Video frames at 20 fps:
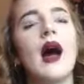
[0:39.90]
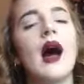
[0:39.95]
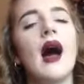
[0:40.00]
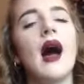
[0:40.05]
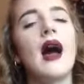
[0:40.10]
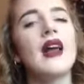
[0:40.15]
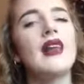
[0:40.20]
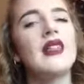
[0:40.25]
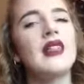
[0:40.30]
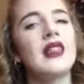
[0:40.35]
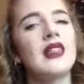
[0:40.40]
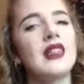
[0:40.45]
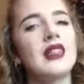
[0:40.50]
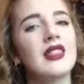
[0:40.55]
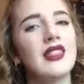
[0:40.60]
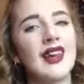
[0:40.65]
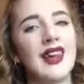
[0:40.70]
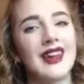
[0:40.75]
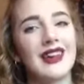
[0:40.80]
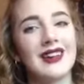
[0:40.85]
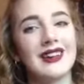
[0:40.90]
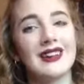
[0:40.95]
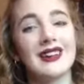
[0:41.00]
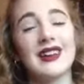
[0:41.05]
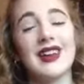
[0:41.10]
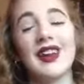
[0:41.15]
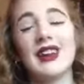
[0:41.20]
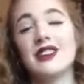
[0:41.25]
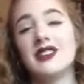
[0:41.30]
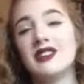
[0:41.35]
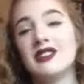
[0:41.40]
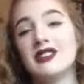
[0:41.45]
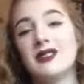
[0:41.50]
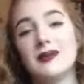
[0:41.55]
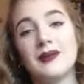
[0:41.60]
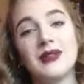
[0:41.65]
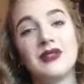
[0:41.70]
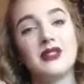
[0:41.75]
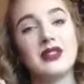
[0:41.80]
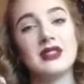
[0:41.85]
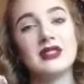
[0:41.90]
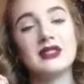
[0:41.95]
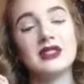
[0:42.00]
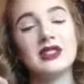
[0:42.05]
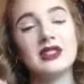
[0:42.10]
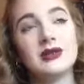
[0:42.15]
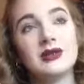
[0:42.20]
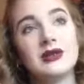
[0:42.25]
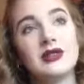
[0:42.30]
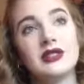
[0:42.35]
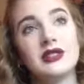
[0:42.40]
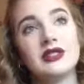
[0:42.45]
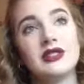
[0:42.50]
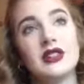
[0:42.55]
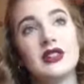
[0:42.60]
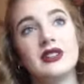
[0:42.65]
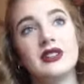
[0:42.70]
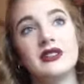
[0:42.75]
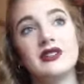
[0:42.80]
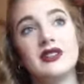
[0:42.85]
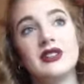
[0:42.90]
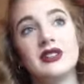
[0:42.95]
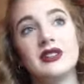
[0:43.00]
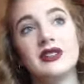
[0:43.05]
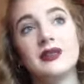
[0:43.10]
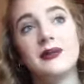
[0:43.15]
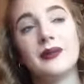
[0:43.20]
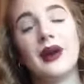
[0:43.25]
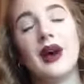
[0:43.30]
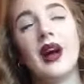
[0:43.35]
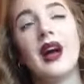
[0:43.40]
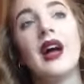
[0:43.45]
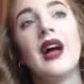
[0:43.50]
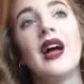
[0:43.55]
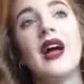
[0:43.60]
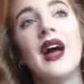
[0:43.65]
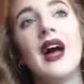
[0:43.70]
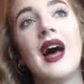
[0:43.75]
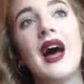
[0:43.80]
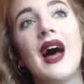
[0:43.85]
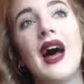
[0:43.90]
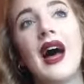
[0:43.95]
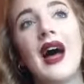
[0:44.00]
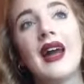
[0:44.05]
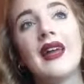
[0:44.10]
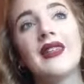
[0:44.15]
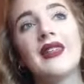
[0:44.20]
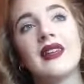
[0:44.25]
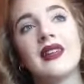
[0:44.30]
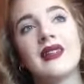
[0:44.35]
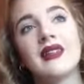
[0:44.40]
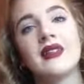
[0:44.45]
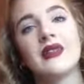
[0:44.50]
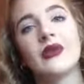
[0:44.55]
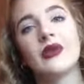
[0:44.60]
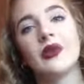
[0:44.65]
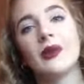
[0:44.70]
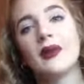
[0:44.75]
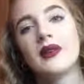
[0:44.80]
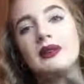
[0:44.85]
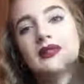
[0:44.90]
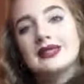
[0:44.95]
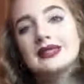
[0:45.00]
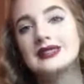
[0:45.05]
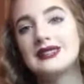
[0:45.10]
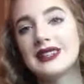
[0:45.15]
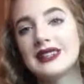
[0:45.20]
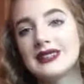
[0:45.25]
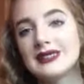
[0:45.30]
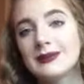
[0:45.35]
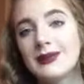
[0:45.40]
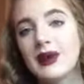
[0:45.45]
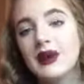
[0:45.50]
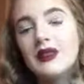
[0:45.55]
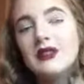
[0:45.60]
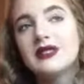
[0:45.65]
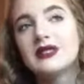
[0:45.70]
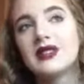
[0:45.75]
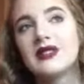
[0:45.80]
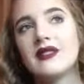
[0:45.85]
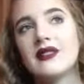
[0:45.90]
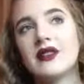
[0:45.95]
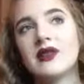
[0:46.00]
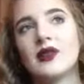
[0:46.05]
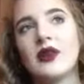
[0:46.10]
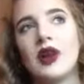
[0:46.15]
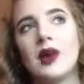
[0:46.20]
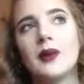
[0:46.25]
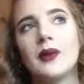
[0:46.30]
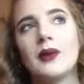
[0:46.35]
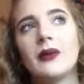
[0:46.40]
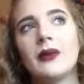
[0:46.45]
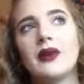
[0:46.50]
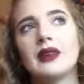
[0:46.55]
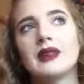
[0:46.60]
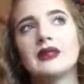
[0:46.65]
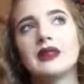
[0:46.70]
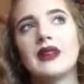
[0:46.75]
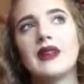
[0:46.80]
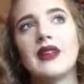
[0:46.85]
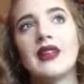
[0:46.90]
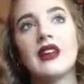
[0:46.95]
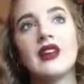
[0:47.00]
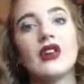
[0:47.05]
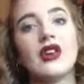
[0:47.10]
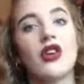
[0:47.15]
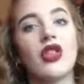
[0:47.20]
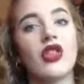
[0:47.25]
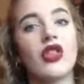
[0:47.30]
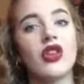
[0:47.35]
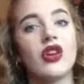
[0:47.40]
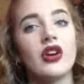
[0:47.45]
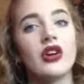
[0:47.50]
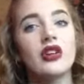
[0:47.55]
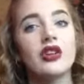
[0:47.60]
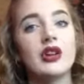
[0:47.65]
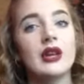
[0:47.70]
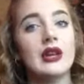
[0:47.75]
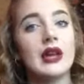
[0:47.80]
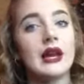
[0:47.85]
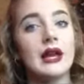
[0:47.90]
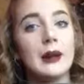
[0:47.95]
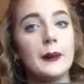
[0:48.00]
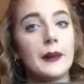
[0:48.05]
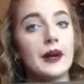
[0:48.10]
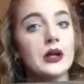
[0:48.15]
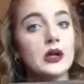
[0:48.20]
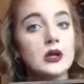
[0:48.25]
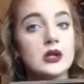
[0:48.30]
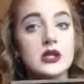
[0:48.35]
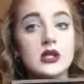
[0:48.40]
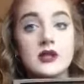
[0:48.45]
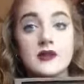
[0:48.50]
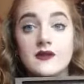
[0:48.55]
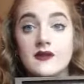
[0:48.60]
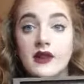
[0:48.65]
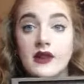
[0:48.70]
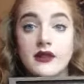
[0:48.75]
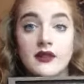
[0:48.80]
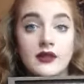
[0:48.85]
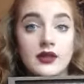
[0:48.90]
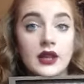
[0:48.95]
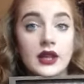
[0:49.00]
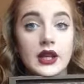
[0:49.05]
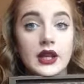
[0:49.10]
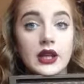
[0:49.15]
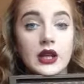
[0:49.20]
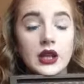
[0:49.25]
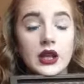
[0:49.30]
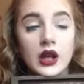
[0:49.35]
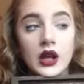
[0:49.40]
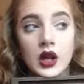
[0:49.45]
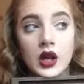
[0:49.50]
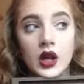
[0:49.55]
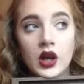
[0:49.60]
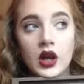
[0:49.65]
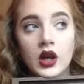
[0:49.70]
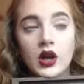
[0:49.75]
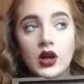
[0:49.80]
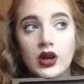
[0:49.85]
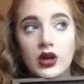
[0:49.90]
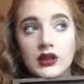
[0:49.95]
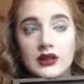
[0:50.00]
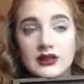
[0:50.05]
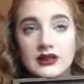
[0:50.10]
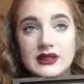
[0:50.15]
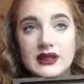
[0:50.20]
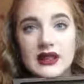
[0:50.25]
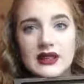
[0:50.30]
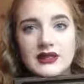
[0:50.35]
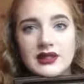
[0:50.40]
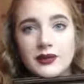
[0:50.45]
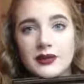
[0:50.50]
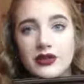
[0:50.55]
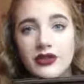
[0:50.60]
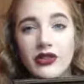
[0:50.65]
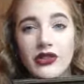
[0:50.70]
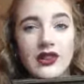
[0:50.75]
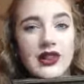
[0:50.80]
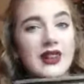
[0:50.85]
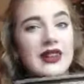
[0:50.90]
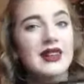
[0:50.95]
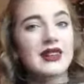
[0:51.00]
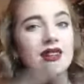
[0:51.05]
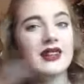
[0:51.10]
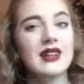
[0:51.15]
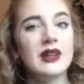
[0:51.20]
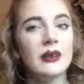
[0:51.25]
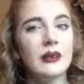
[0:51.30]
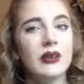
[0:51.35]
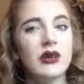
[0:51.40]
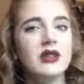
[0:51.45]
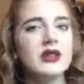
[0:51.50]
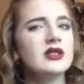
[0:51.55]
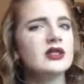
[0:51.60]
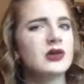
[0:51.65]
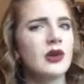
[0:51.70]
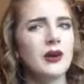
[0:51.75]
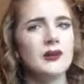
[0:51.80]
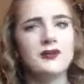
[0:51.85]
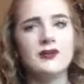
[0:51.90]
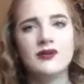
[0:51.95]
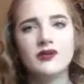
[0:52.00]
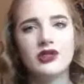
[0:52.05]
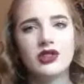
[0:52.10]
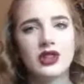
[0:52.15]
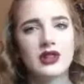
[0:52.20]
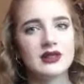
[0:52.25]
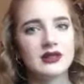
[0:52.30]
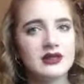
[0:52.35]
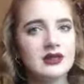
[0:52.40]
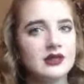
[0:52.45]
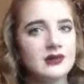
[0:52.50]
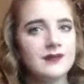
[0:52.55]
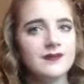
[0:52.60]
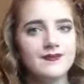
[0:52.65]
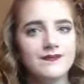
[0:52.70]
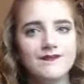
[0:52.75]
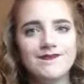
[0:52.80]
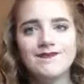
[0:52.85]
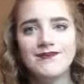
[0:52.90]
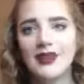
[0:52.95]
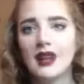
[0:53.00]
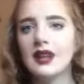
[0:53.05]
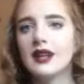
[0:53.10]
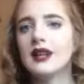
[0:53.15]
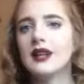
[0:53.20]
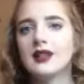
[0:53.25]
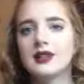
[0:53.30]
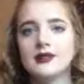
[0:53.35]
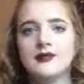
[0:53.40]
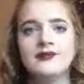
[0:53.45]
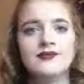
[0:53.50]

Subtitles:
I think I should have done my research before starting this video, but I think this was about £6 and the normal ones I think are £39.50, or at least that's how much the Naked Heat was, so I'm just like